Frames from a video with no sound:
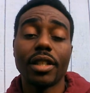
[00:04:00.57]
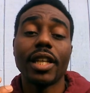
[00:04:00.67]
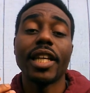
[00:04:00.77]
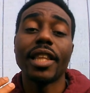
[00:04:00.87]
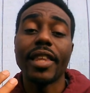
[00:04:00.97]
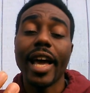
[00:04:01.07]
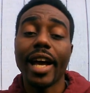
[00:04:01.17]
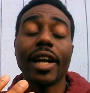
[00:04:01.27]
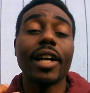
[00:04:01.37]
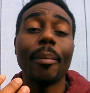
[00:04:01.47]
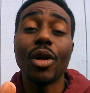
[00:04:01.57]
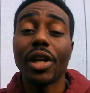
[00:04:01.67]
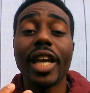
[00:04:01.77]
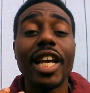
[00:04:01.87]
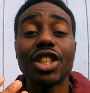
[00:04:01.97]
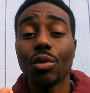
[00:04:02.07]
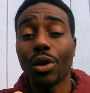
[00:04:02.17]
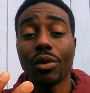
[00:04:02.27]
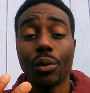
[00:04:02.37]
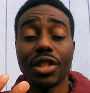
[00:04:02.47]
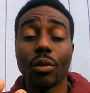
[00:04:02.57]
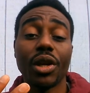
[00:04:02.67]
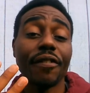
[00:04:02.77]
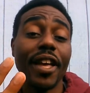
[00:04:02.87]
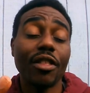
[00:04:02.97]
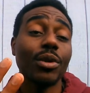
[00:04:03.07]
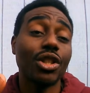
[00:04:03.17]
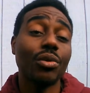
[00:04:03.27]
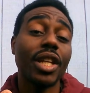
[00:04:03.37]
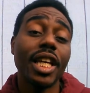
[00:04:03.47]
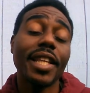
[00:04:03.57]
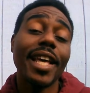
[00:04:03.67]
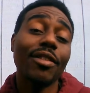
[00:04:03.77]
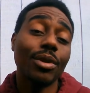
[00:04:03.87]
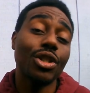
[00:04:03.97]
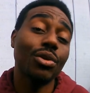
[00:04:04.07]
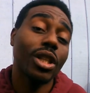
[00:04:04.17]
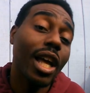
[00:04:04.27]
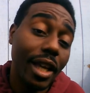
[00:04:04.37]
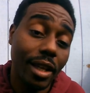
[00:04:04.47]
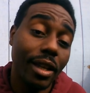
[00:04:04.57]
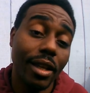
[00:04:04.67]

to get that communication with, with someone if that's what you need and that's what you like.